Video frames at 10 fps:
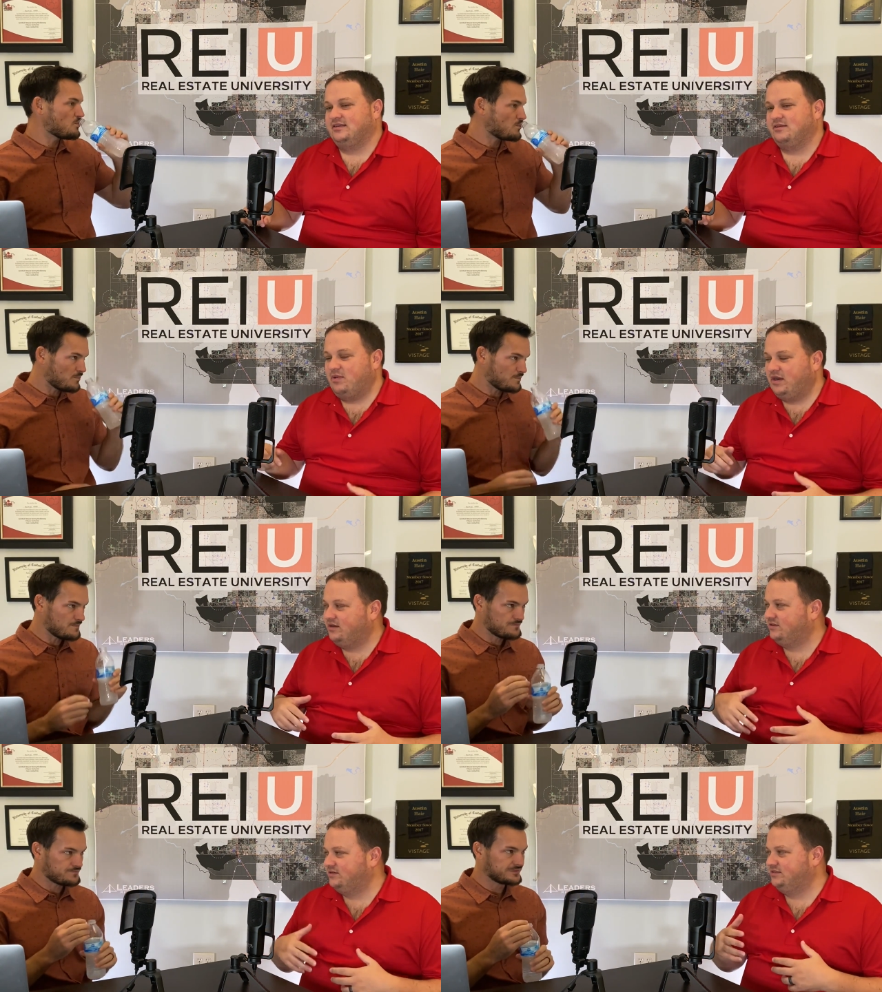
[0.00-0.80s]

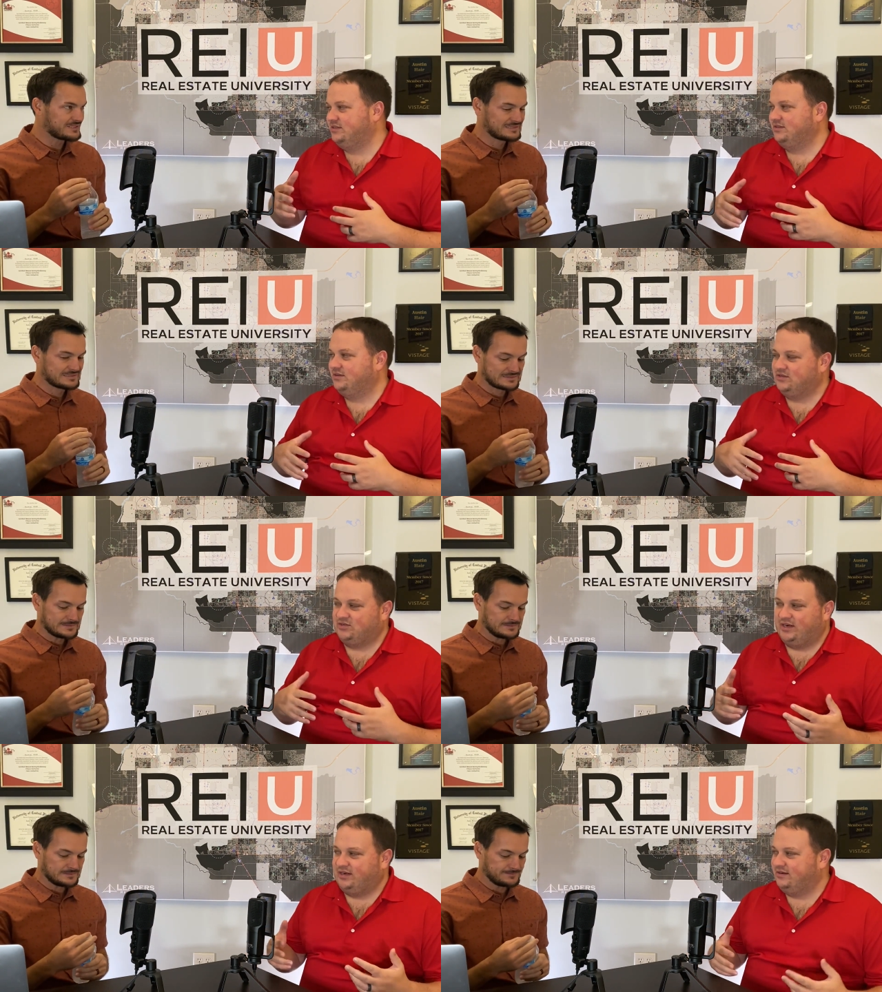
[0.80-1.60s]
Speaker 1: competitors and look at
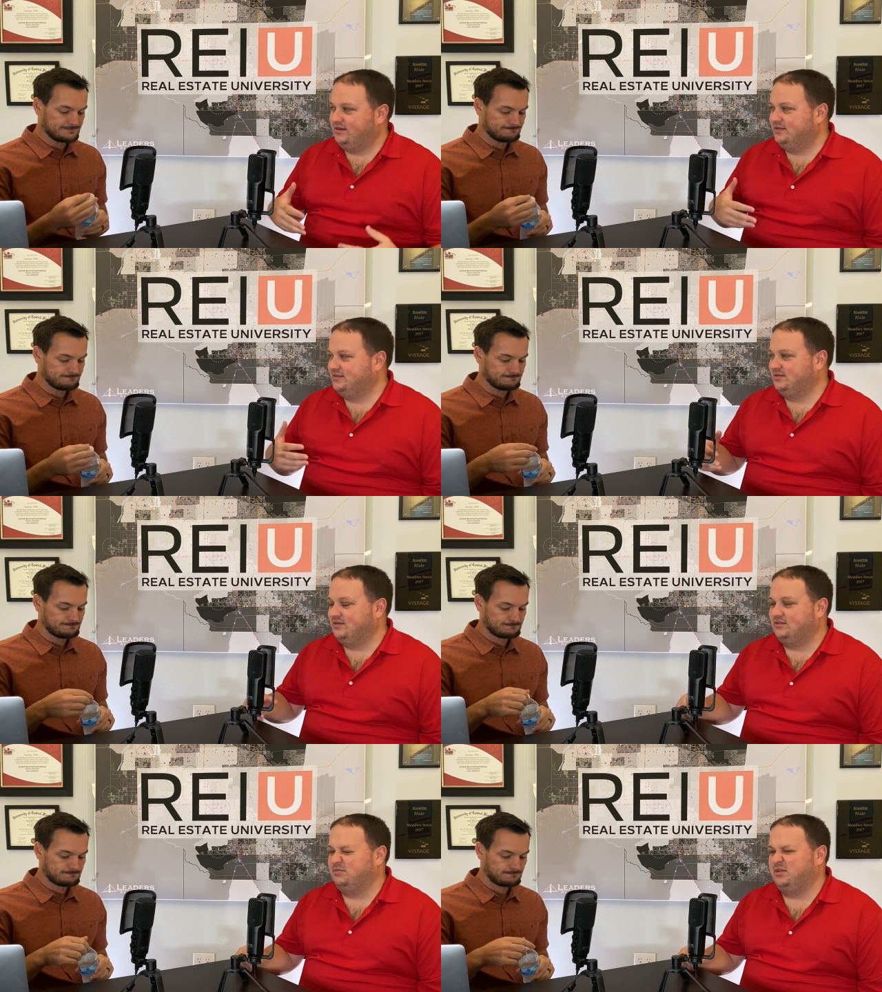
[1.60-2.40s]
trade areas and
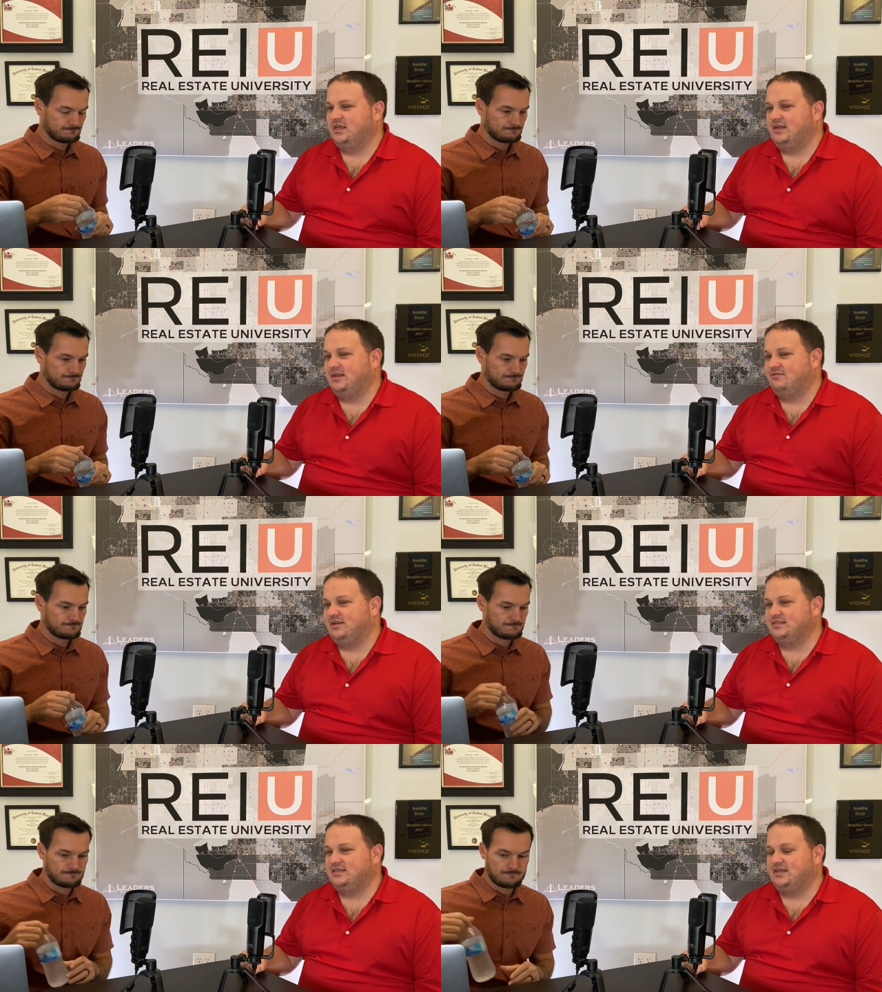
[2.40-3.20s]
ultimately
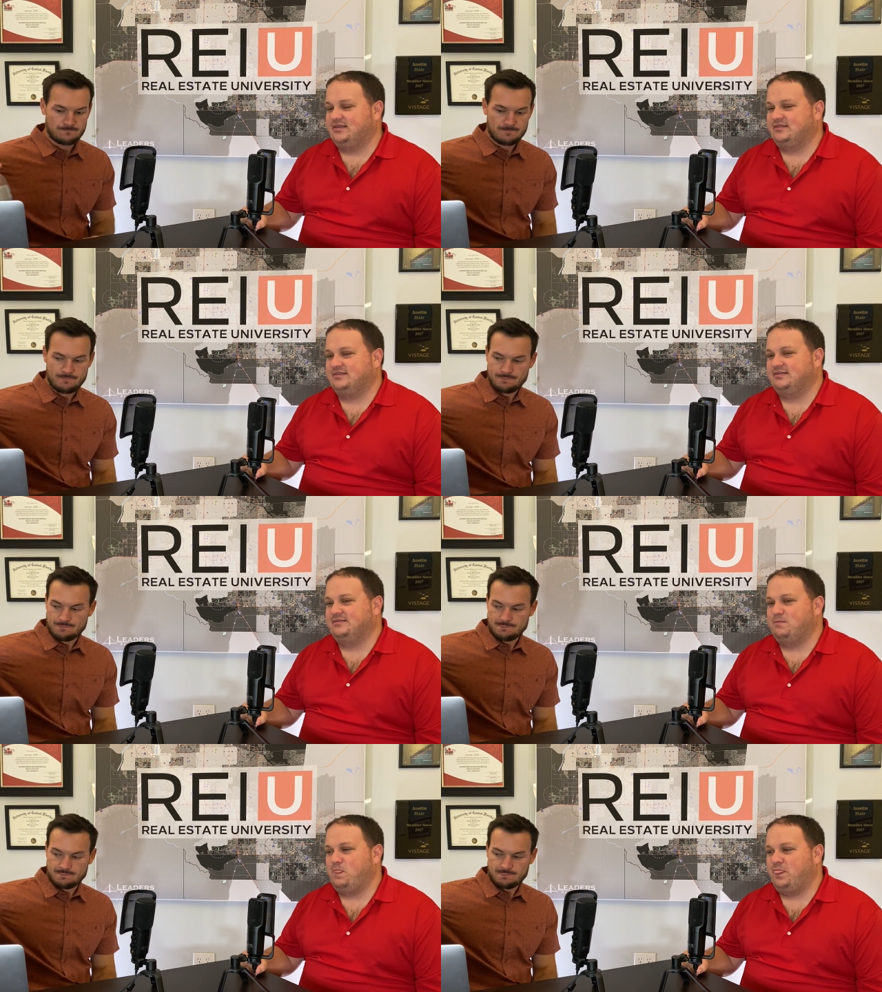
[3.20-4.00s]
identify sites
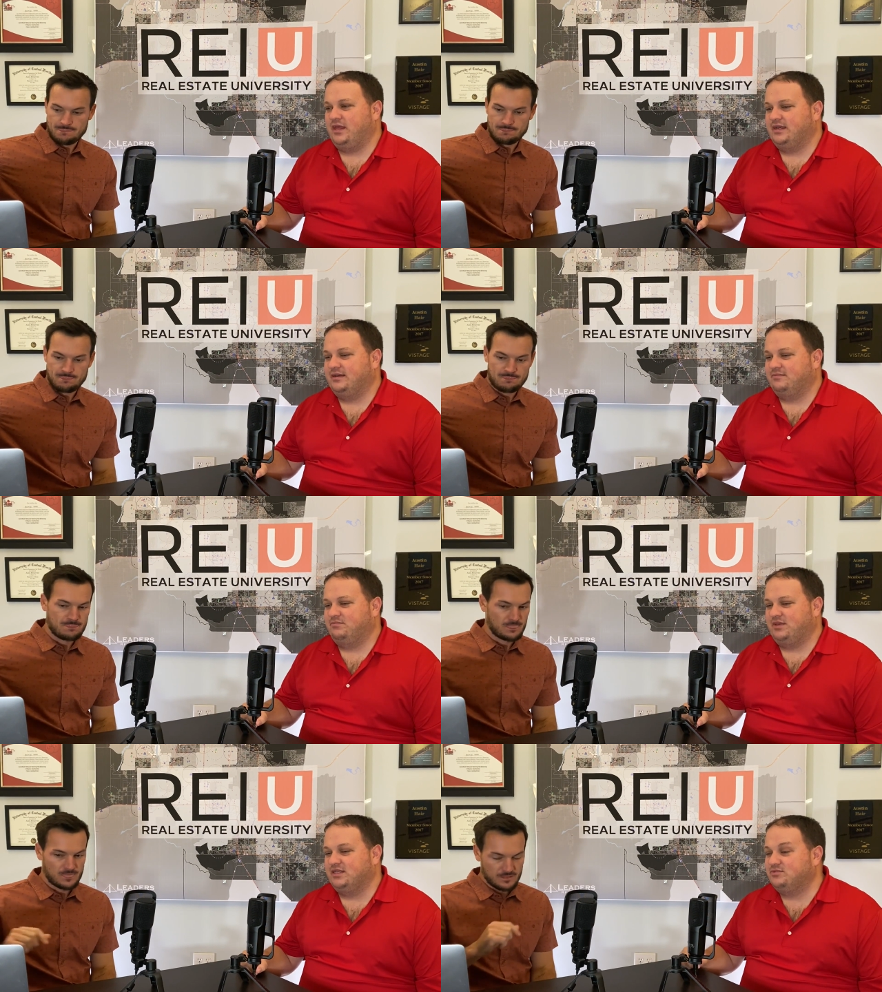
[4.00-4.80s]
and
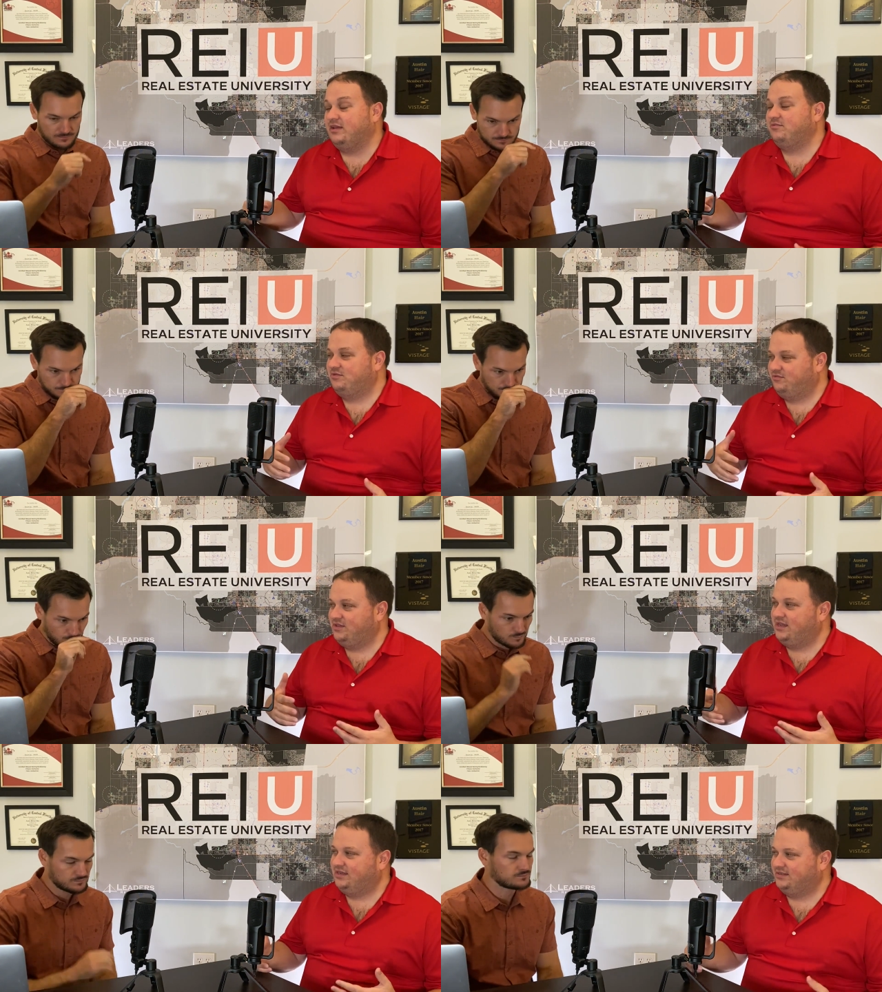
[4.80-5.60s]
um, because we haven't been
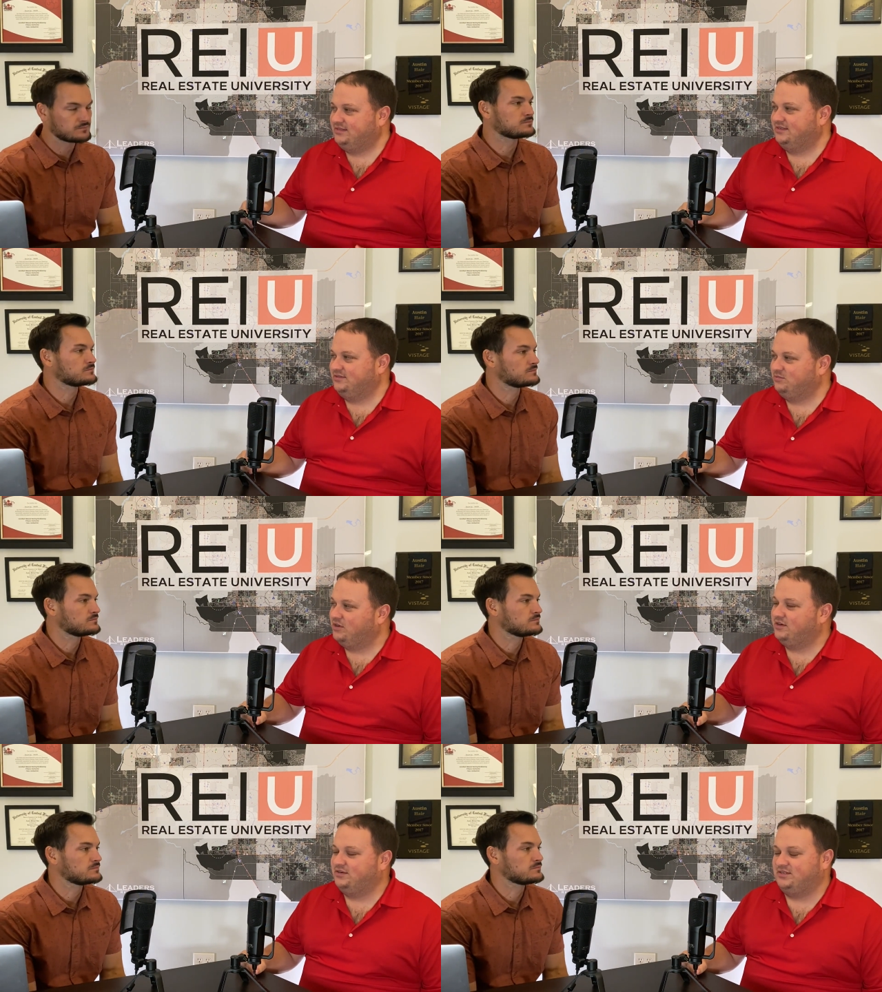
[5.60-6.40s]
flying since
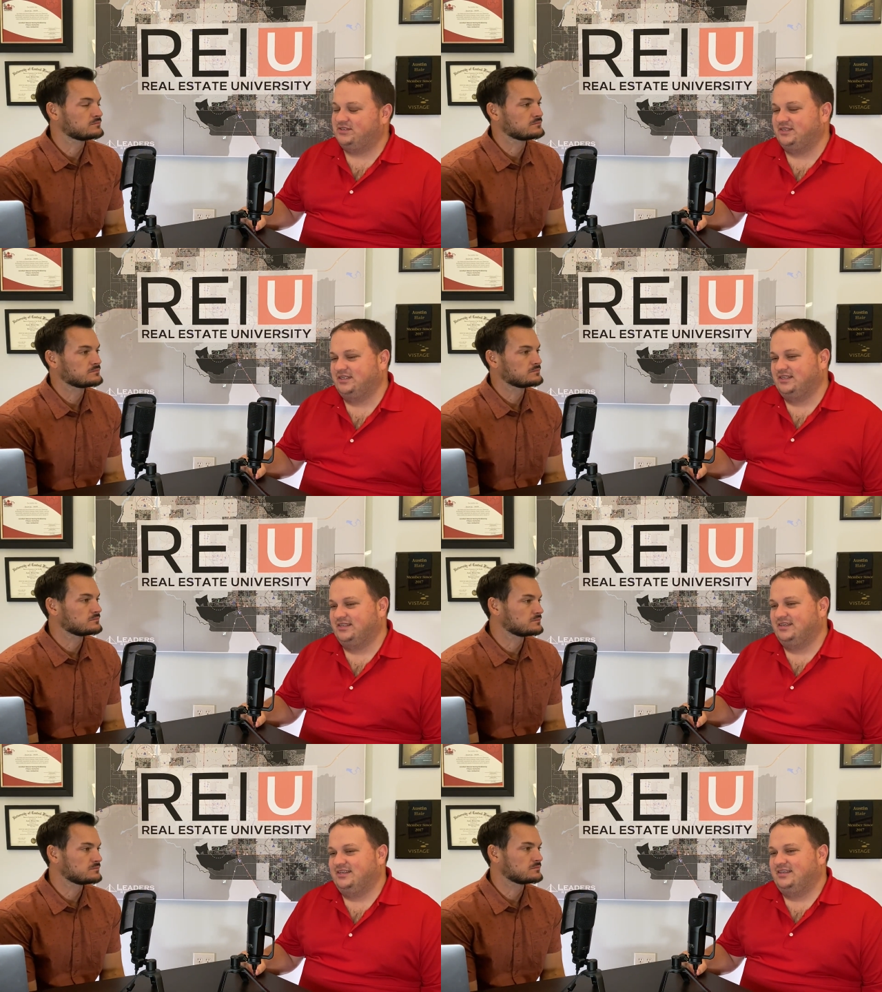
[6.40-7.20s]
March,
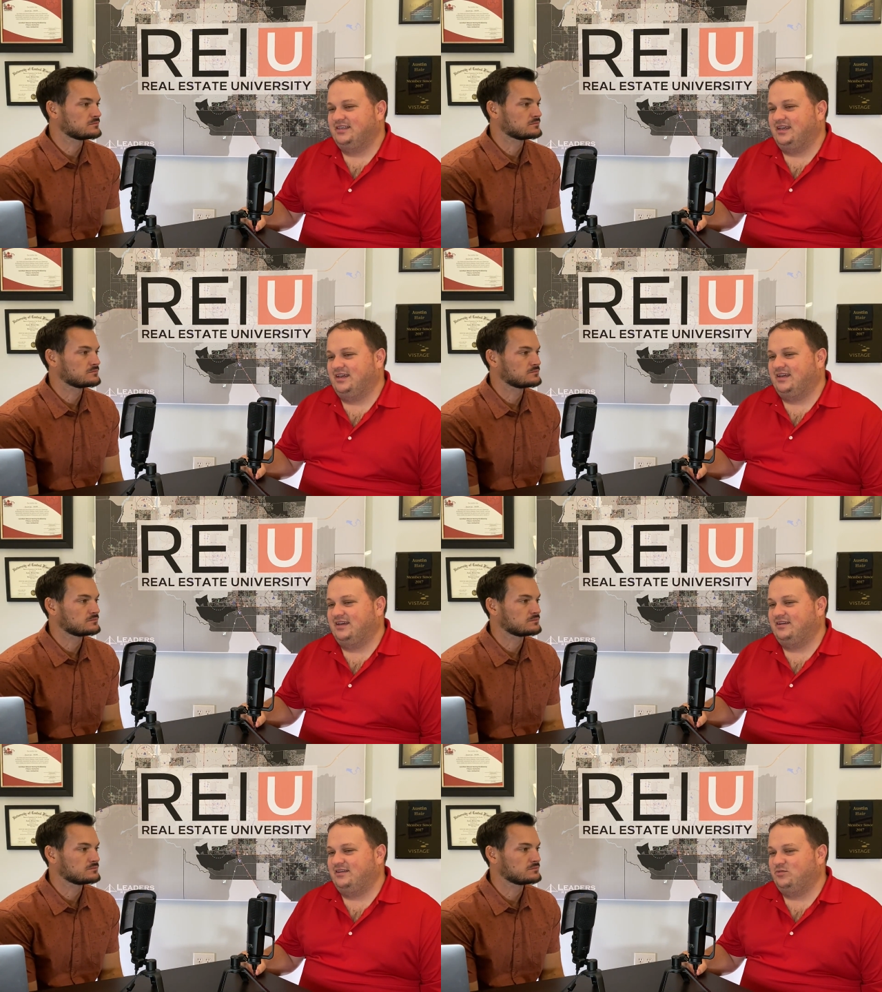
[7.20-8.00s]

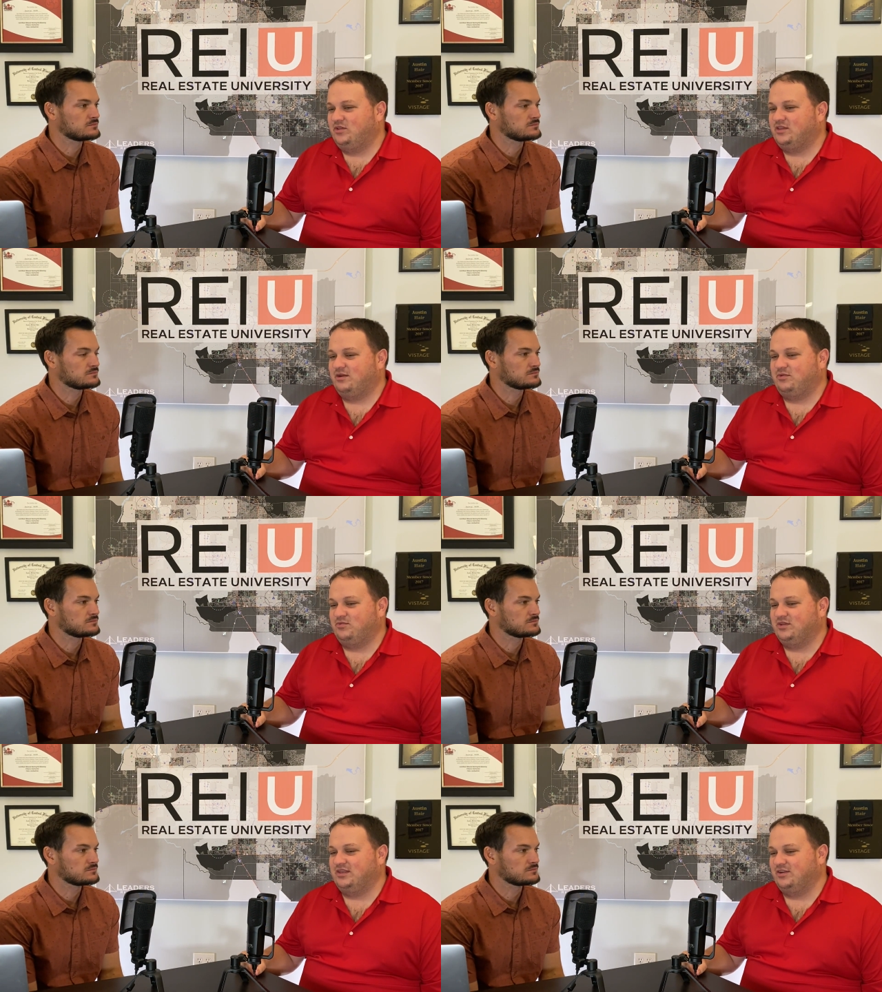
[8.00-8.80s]
uh, you know, we thought it'd be really